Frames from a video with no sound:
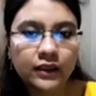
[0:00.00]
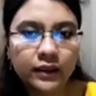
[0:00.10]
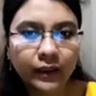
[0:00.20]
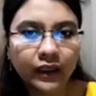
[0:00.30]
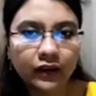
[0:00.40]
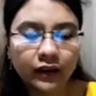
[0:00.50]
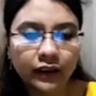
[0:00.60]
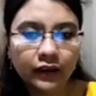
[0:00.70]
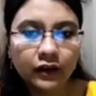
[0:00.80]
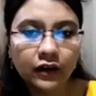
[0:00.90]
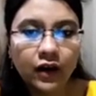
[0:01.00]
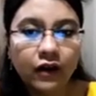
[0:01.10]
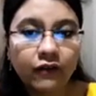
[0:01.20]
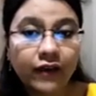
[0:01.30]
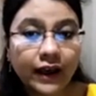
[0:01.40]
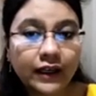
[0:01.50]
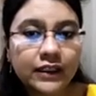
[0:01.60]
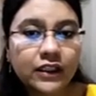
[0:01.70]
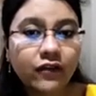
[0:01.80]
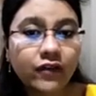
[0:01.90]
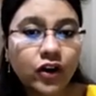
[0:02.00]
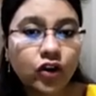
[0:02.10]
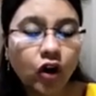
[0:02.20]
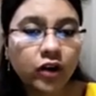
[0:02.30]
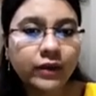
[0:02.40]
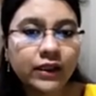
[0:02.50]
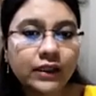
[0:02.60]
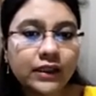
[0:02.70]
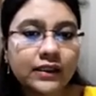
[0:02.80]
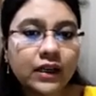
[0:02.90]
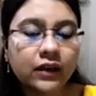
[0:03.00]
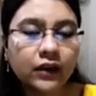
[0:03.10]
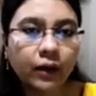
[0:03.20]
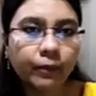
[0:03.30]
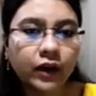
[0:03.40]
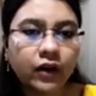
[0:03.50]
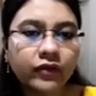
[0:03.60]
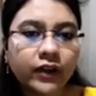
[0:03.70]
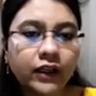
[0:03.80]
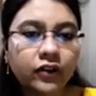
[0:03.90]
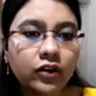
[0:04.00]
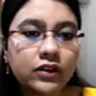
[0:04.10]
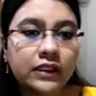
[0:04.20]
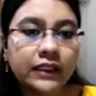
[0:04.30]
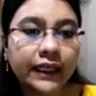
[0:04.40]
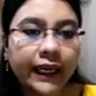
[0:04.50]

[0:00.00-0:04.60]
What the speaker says: Similarly, valency of a non-metal is the number of electrons